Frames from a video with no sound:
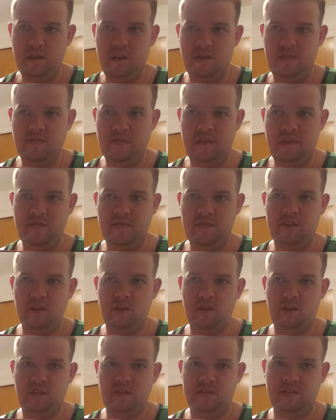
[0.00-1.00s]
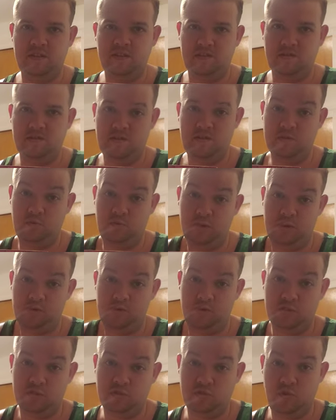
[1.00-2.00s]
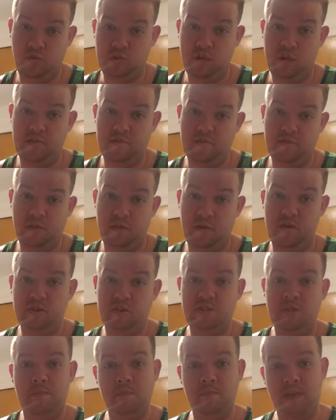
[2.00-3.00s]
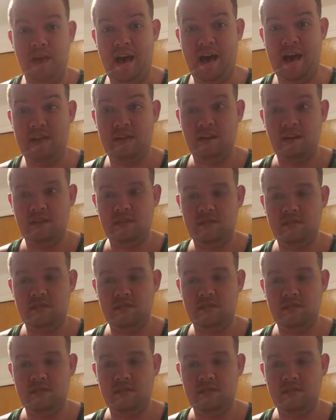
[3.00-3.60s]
And then they go to this this really cool store called Flourish and Blotts.